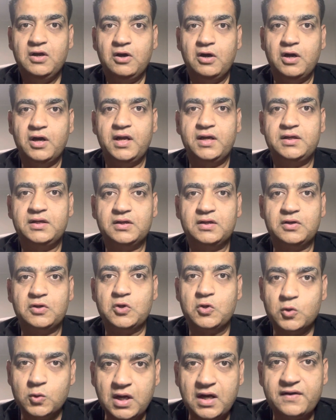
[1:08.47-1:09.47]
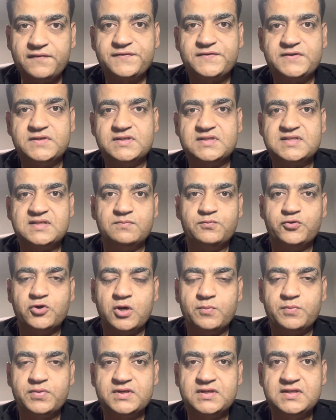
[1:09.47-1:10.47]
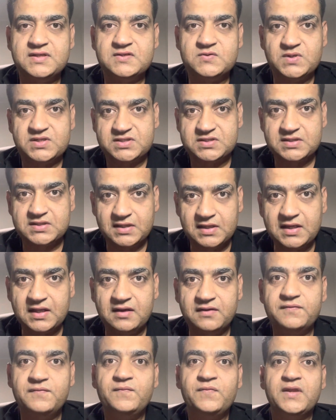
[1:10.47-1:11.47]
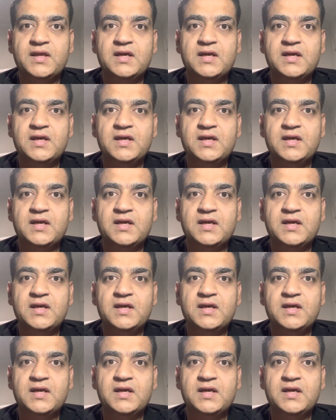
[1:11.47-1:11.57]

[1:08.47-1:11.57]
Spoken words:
and go after some properties which they love.